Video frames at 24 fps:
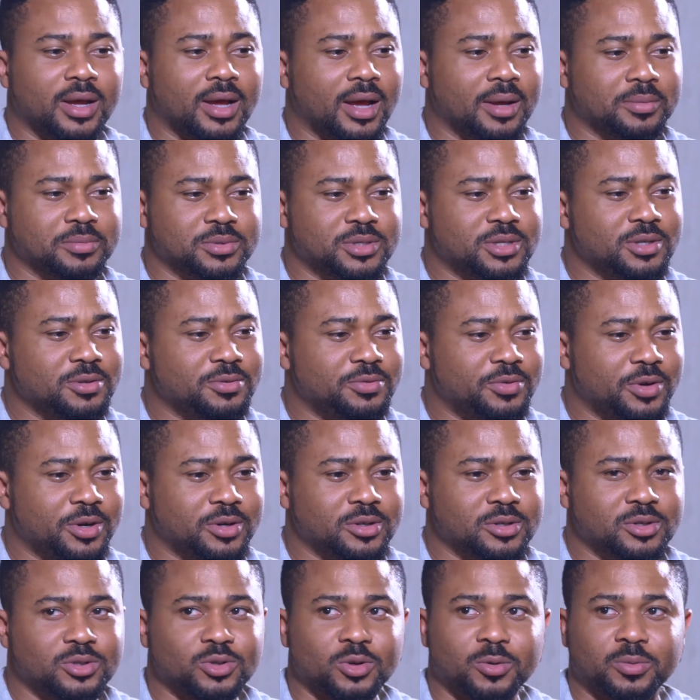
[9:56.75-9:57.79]
I'm still
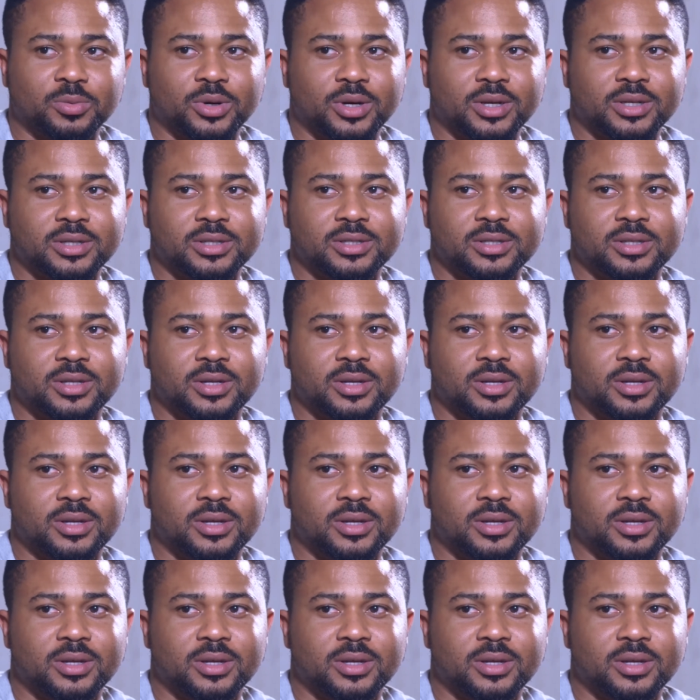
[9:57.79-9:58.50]
very surprised.